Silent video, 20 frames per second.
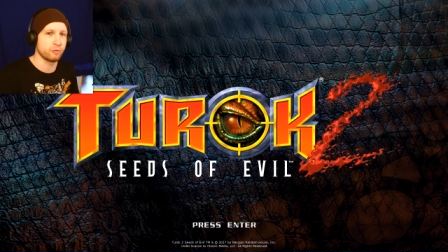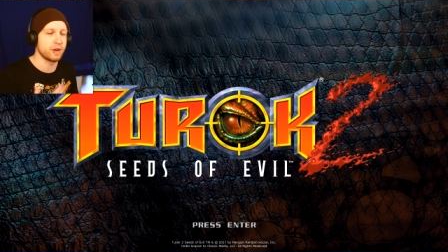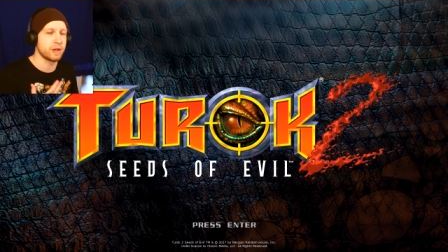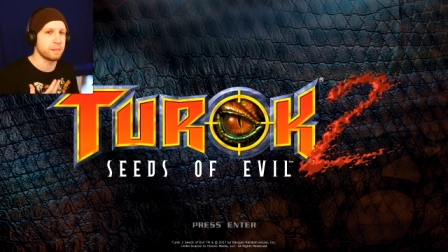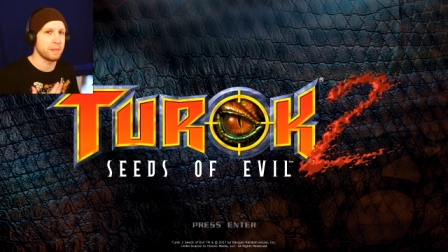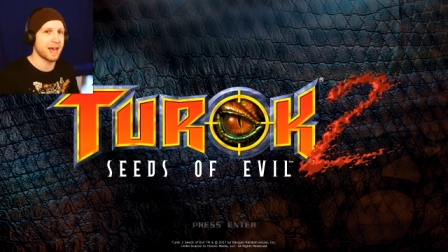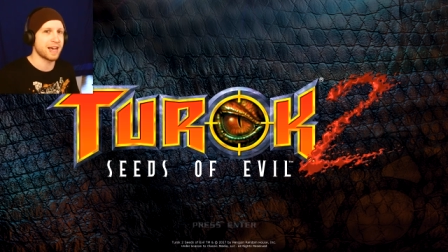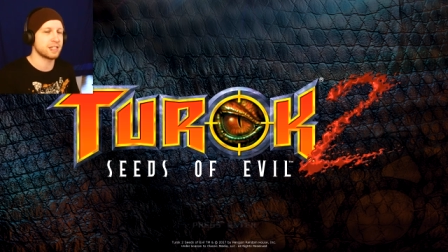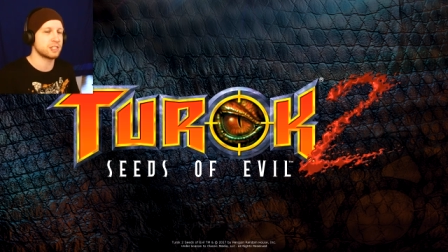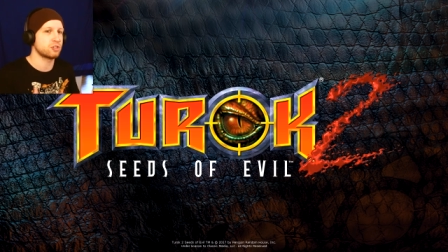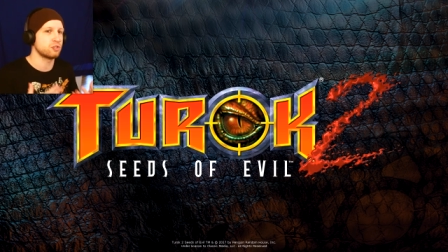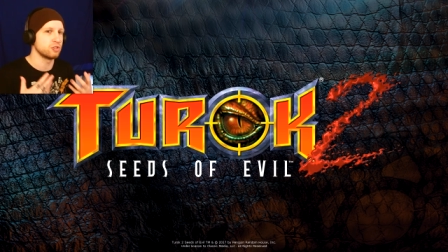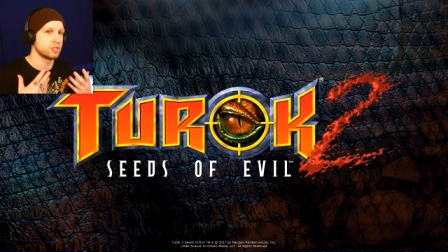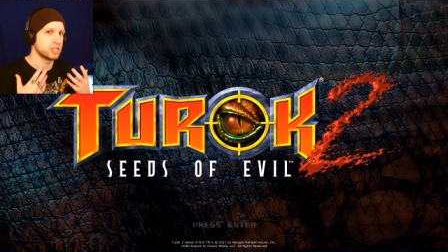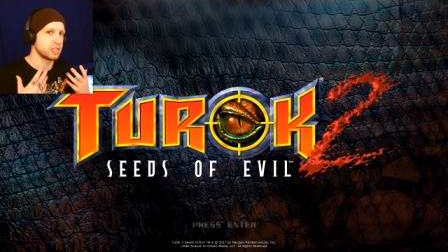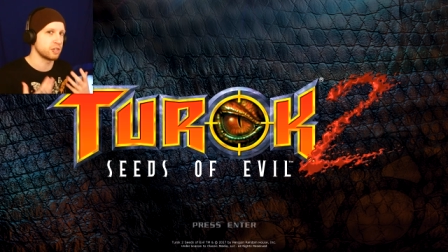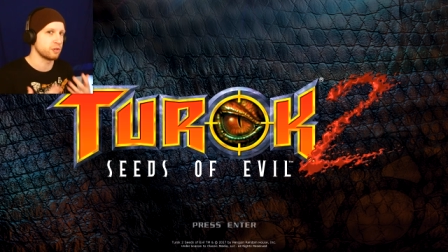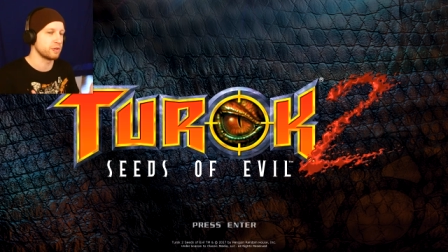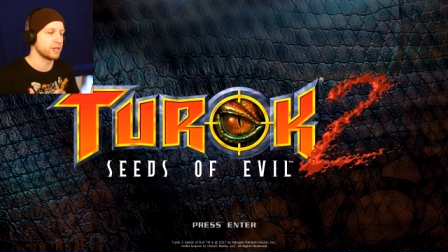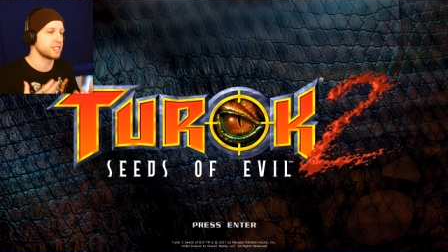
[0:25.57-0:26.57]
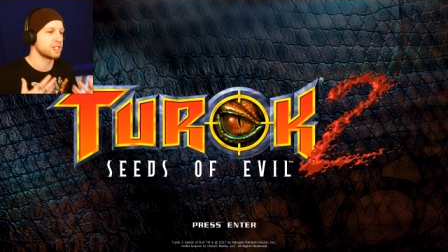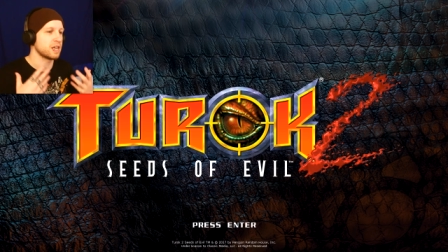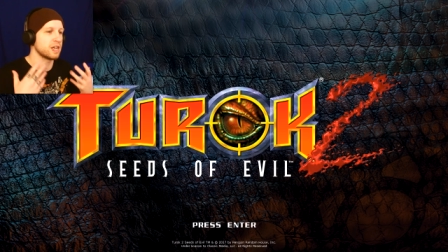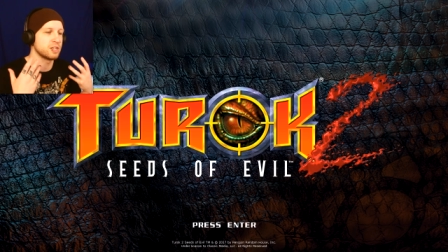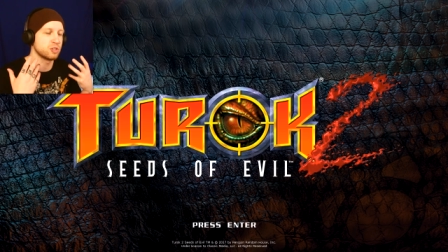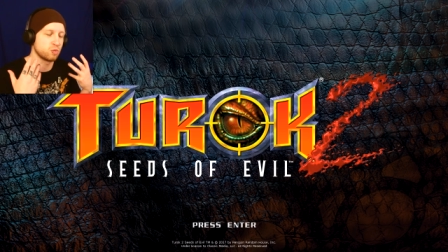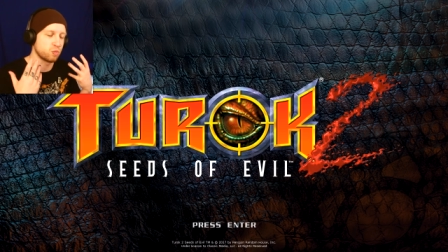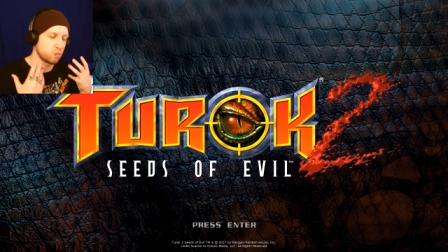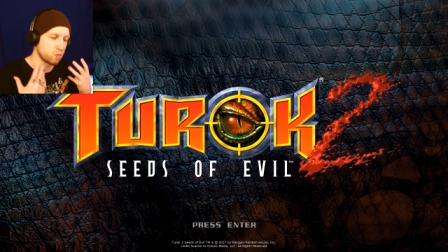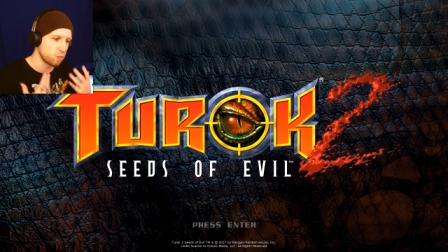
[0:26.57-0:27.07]
Remastered series
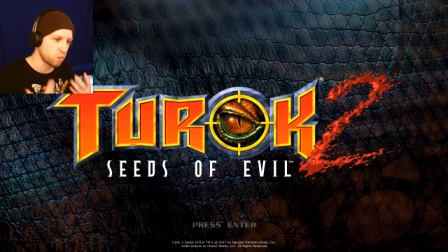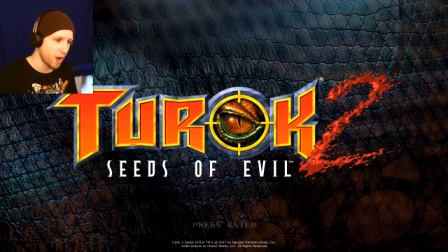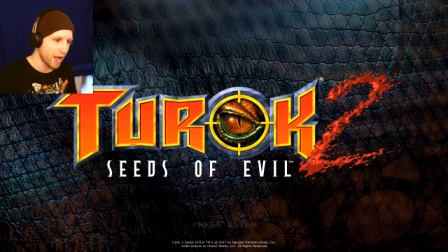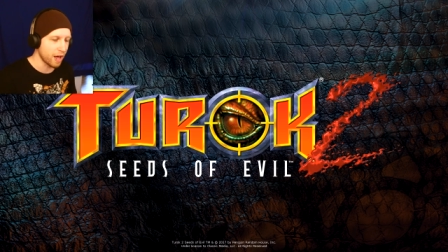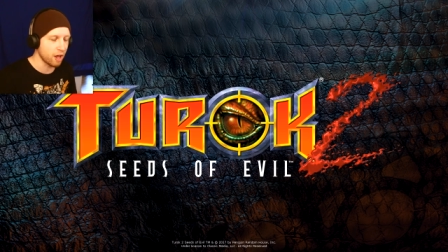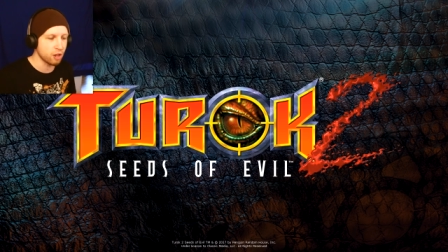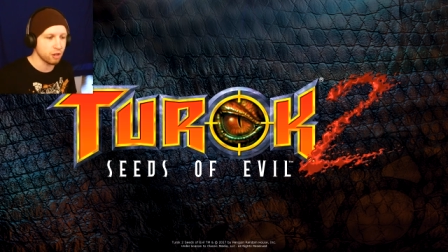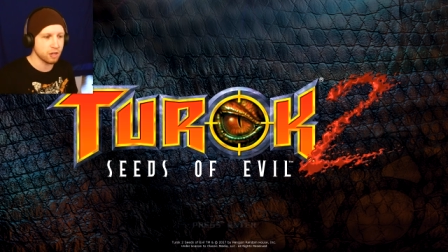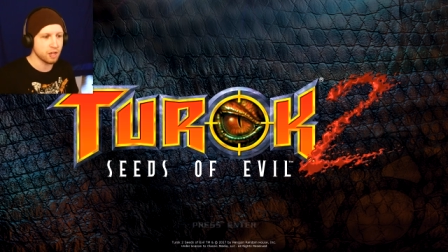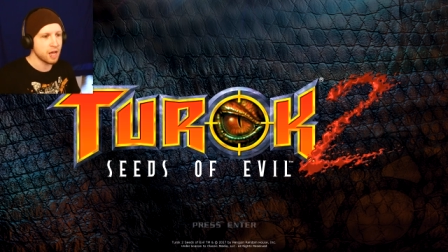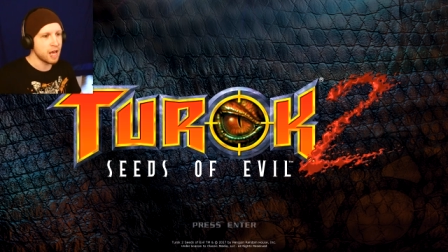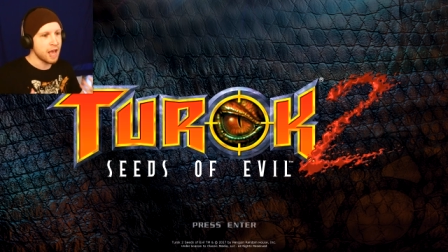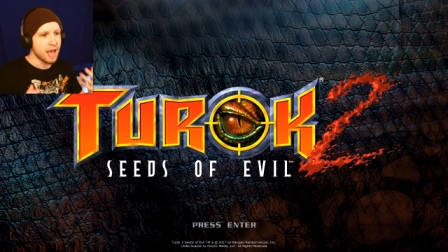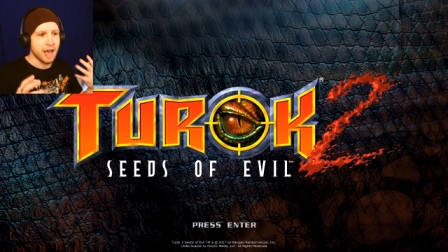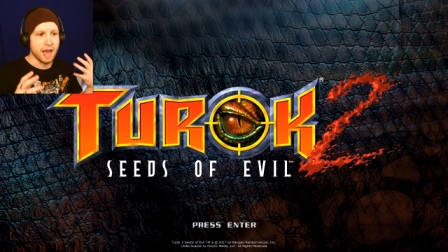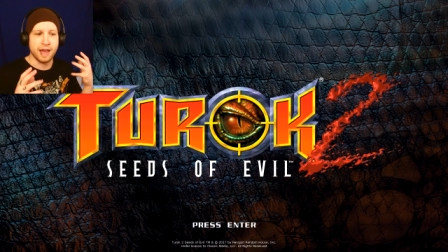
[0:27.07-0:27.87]
as well,